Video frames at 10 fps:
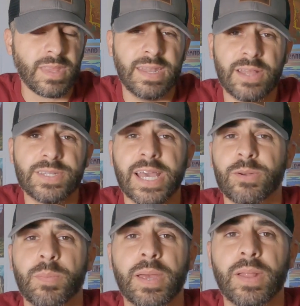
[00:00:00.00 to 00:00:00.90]
Now, it's not going
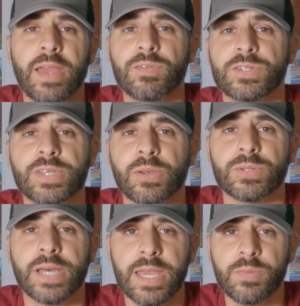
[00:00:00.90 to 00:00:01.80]
to repel every single
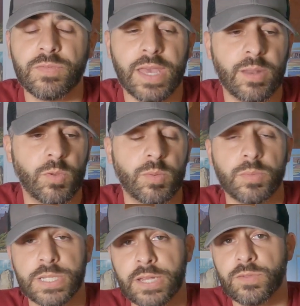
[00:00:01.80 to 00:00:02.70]
type of animal, but
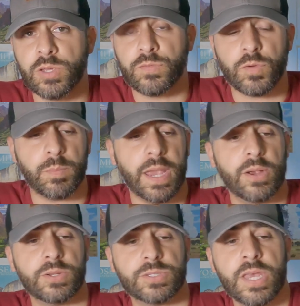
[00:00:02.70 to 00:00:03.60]
particularly for
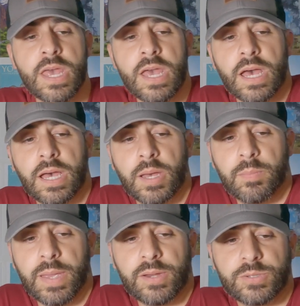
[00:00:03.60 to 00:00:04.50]
bears,
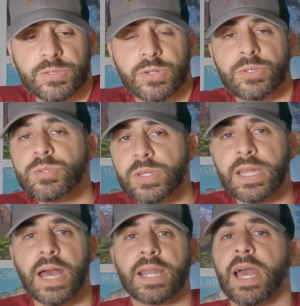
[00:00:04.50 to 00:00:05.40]
bears are usually
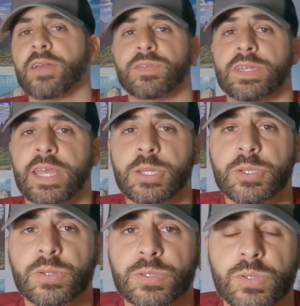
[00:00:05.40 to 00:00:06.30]

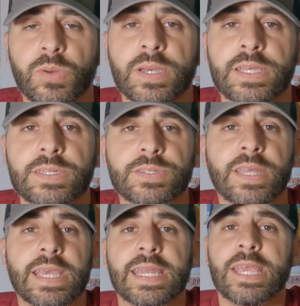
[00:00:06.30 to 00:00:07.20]
non-confrontational. As long as
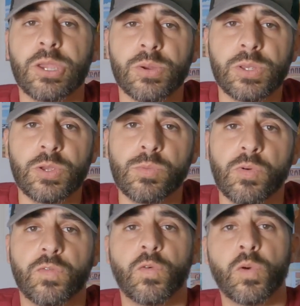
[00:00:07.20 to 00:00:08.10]
they can hear you
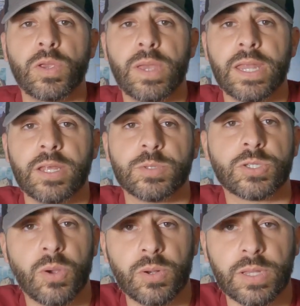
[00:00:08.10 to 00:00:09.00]
before you end up
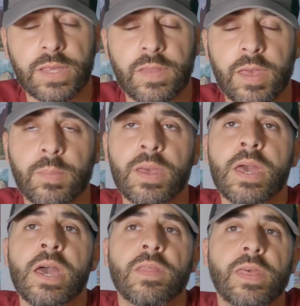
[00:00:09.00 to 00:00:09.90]
startling them,
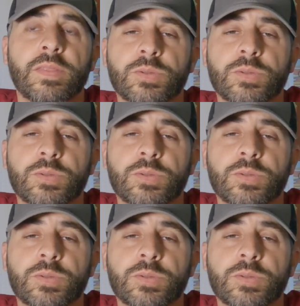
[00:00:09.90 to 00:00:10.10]
then